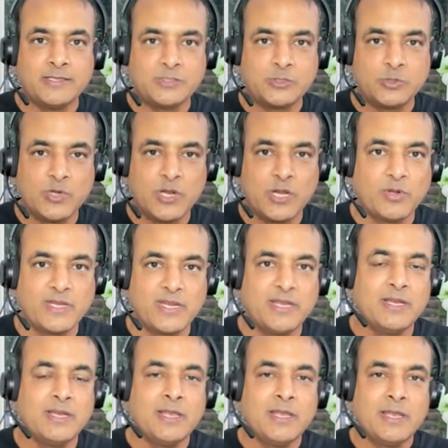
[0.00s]
The sooner you
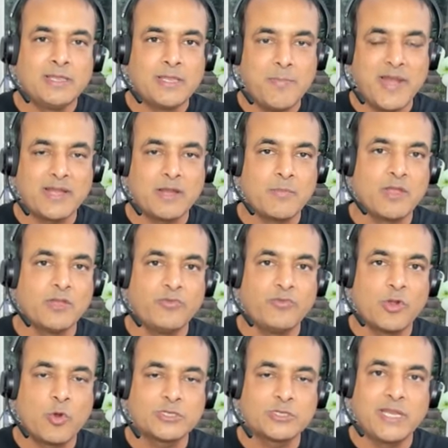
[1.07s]
attend, the better, because
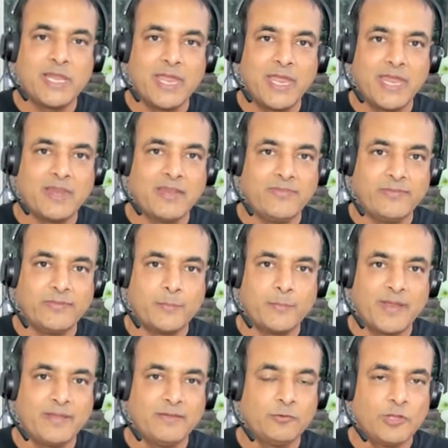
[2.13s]
we are constantly increasing the
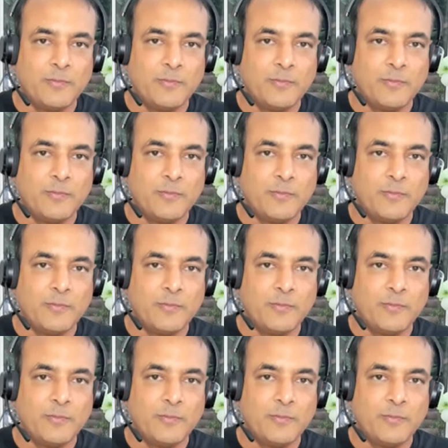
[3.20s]
price,